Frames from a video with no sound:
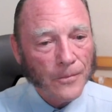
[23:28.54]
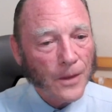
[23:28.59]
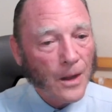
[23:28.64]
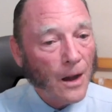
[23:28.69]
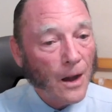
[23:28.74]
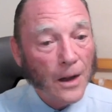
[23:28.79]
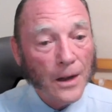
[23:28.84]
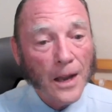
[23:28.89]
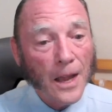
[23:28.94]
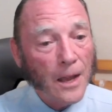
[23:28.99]

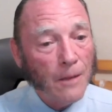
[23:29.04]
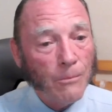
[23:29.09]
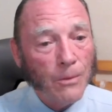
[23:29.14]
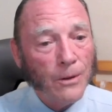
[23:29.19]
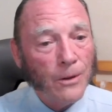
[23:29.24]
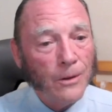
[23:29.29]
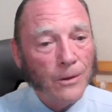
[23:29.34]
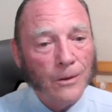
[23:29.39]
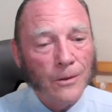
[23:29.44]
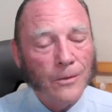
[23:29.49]

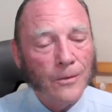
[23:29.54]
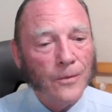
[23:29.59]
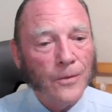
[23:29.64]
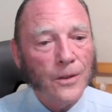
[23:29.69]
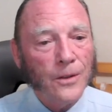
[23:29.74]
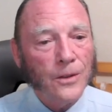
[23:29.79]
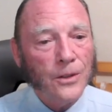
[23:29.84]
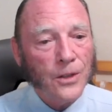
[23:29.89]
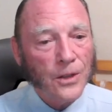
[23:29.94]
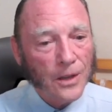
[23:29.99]
Unable
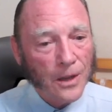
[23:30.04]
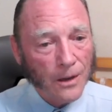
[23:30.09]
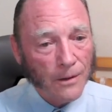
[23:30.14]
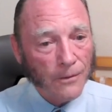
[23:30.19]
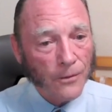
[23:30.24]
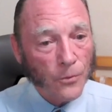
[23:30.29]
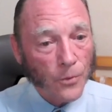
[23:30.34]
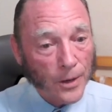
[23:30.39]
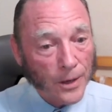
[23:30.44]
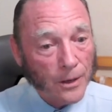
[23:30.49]
to
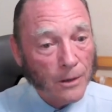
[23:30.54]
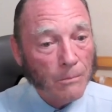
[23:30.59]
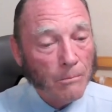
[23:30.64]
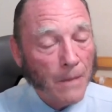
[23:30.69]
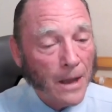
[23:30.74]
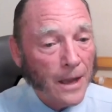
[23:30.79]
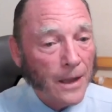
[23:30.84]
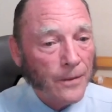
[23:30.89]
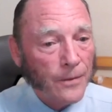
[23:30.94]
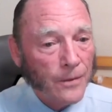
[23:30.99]
give real
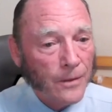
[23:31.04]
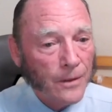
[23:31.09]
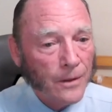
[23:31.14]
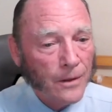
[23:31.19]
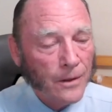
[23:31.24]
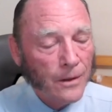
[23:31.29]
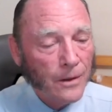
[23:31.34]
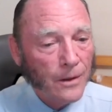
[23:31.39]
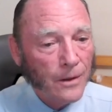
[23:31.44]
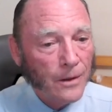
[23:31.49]
men
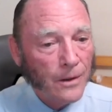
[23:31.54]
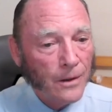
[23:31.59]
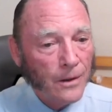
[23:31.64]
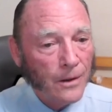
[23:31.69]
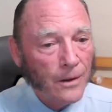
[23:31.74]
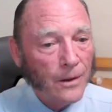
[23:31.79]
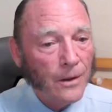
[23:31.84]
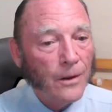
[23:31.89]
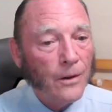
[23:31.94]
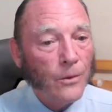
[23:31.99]

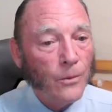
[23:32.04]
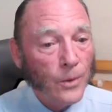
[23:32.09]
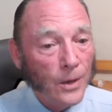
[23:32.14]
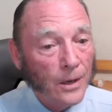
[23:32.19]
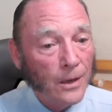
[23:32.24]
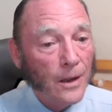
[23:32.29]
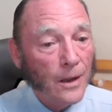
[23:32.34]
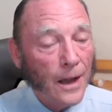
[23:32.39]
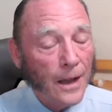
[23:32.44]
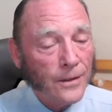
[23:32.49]

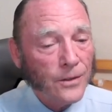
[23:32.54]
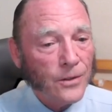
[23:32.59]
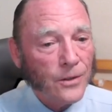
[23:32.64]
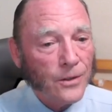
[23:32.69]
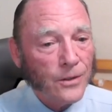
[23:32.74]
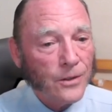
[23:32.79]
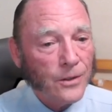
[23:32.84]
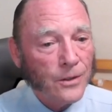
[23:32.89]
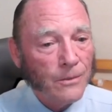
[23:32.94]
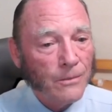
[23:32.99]
real
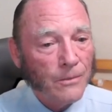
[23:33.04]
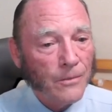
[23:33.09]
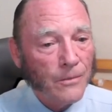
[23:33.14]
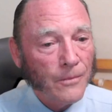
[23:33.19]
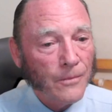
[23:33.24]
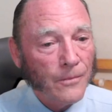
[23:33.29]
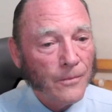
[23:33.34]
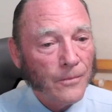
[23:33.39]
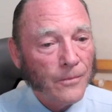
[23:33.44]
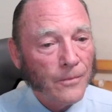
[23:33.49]
answers.
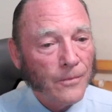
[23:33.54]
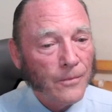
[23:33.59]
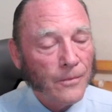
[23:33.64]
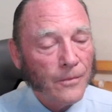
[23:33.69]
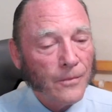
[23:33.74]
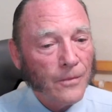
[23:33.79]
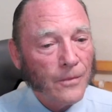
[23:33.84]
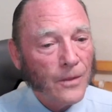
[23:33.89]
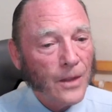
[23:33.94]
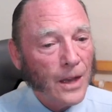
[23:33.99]

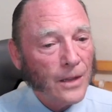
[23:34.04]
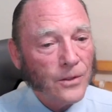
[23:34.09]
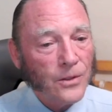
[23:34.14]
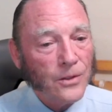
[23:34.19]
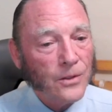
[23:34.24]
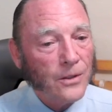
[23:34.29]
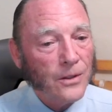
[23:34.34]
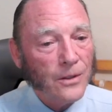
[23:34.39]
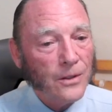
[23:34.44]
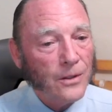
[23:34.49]

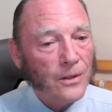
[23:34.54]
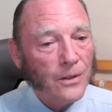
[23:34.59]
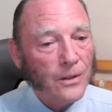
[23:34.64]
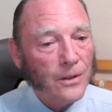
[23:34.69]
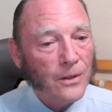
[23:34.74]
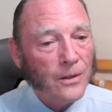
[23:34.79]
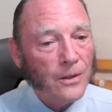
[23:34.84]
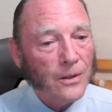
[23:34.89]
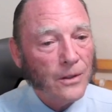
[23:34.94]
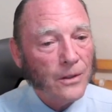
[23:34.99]
That's
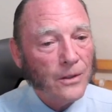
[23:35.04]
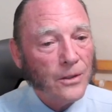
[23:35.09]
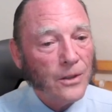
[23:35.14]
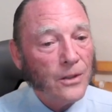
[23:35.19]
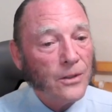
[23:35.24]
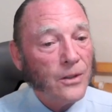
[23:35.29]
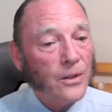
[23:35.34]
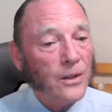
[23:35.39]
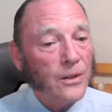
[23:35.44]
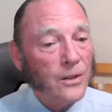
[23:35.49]

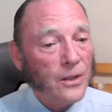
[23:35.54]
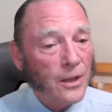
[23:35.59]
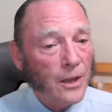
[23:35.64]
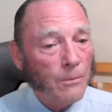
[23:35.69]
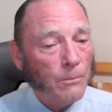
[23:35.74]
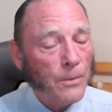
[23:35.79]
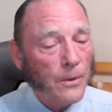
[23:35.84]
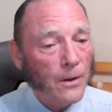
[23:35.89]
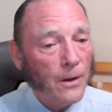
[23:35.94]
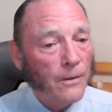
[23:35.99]
just the
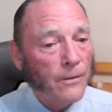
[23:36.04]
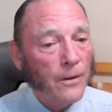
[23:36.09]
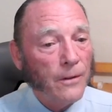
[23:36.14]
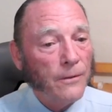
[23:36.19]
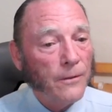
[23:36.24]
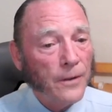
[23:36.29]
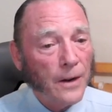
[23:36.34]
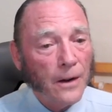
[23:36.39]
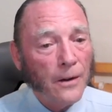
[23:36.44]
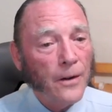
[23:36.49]
tip of a
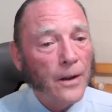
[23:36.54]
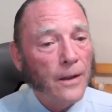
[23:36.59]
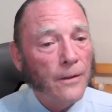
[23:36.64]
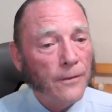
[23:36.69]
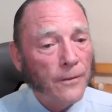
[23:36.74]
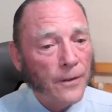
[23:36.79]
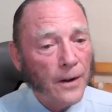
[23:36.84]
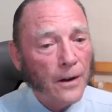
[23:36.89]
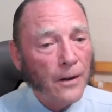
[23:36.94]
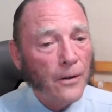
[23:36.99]
very,
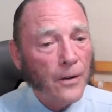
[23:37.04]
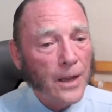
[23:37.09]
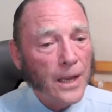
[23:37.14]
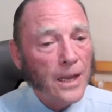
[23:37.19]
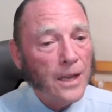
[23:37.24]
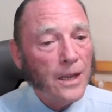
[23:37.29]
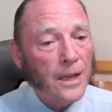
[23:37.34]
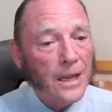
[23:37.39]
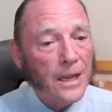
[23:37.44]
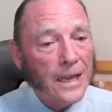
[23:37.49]

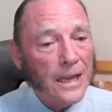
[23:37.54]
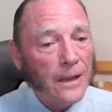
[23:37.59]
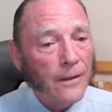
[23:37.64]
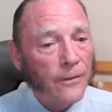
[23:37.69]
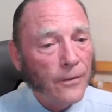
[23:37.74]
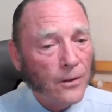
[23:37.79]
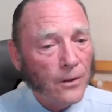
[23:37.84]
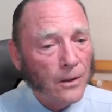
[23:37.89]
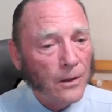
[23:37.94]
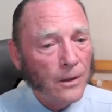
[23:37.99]
very
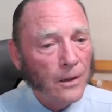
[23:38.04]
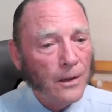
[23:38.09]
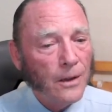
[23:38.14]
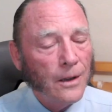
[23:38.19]
evil